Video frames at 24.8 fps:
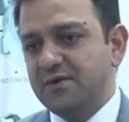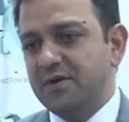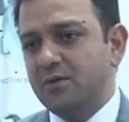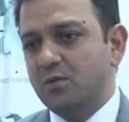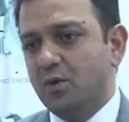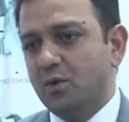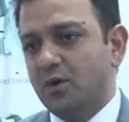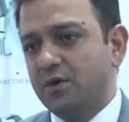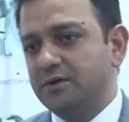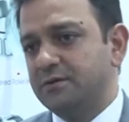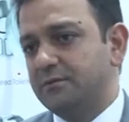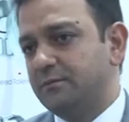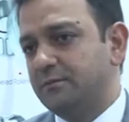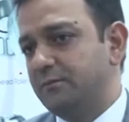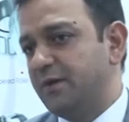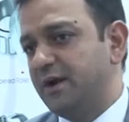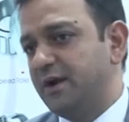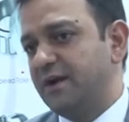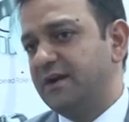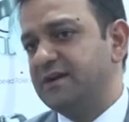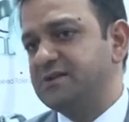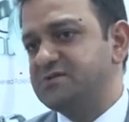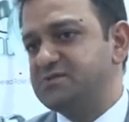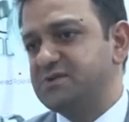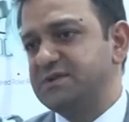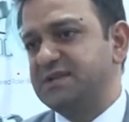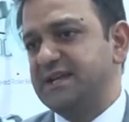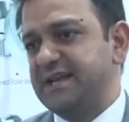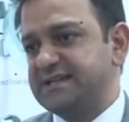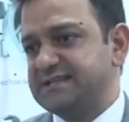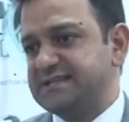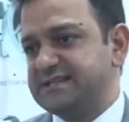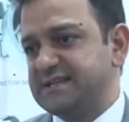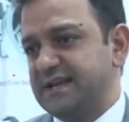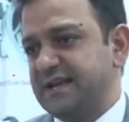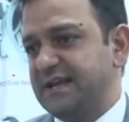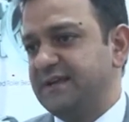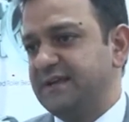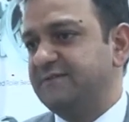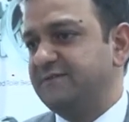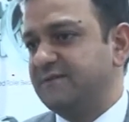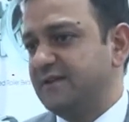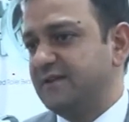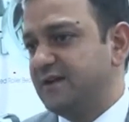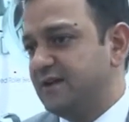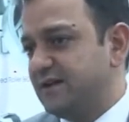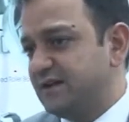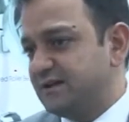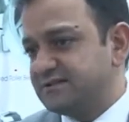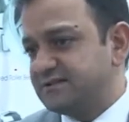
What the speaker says: we want bearings with X life,